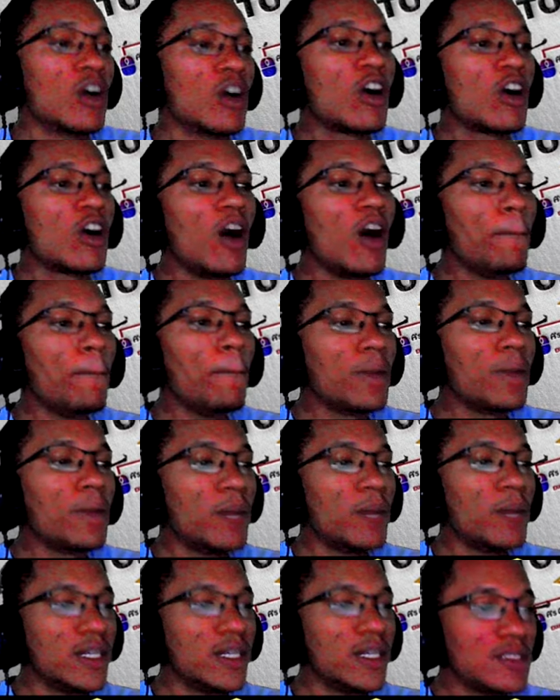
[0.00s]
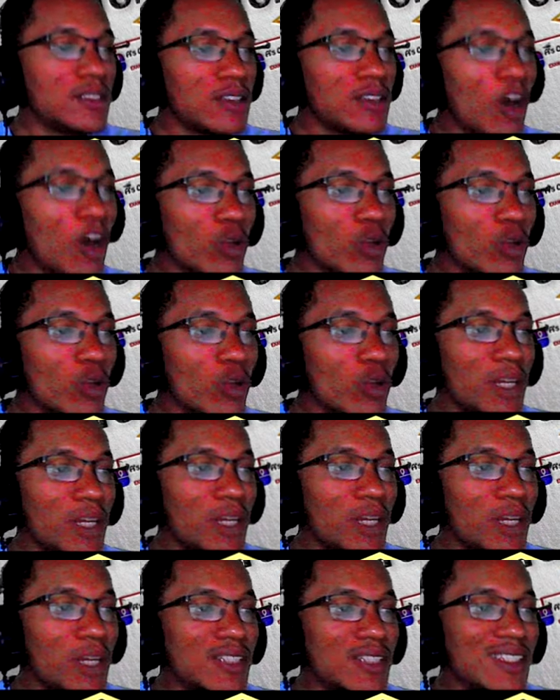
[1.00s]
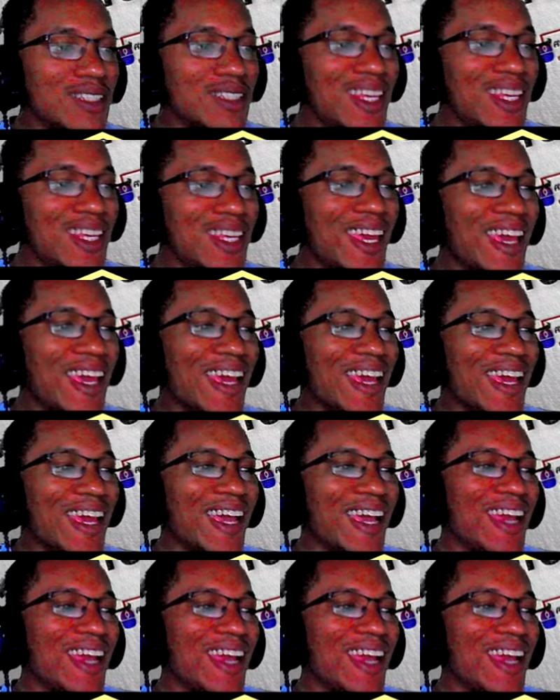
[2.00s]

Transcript: Compliments, how they spell it here